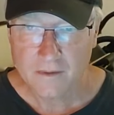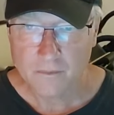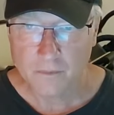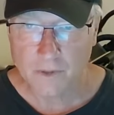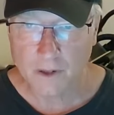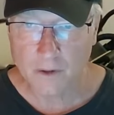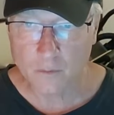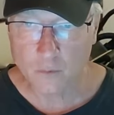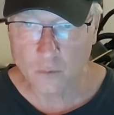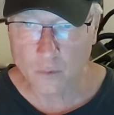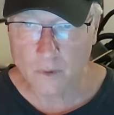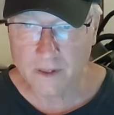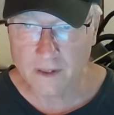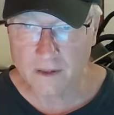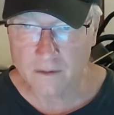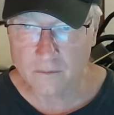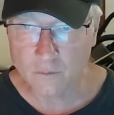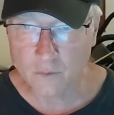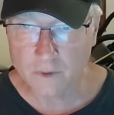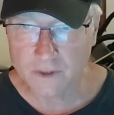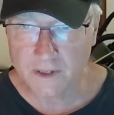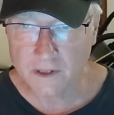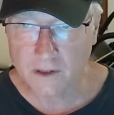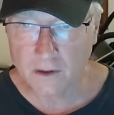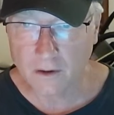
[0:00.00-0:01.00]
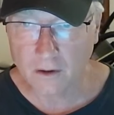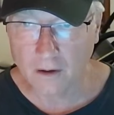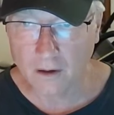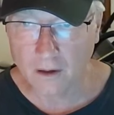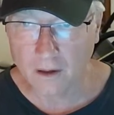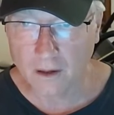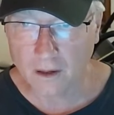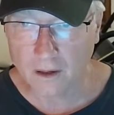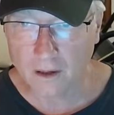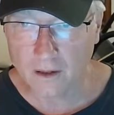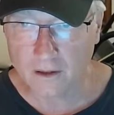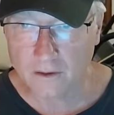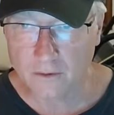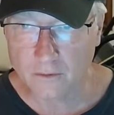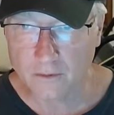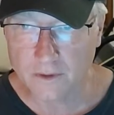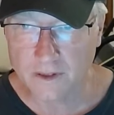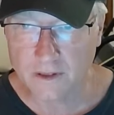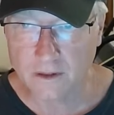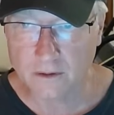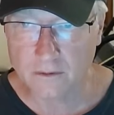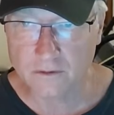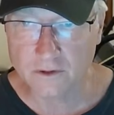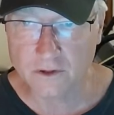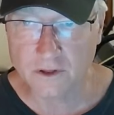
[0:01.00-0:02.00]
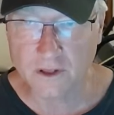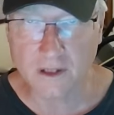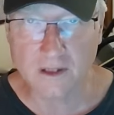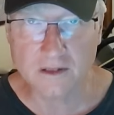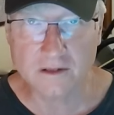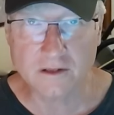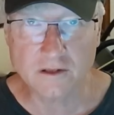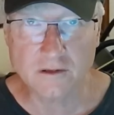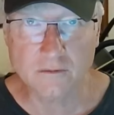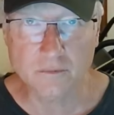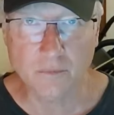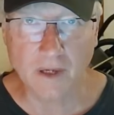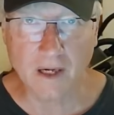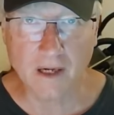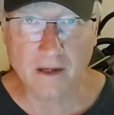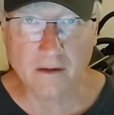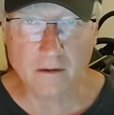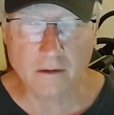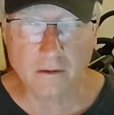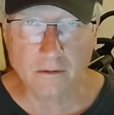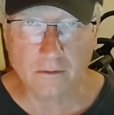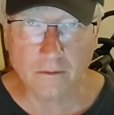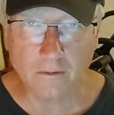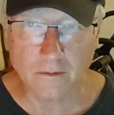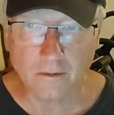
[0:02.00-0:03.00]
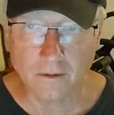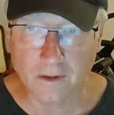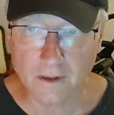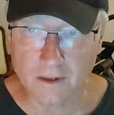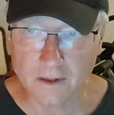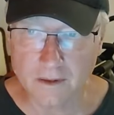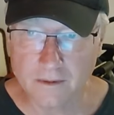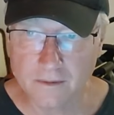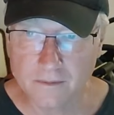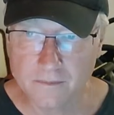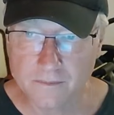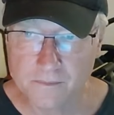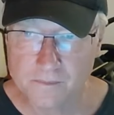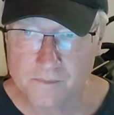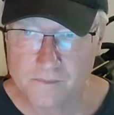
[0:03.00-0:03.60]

But when we are crino judged by the Lord,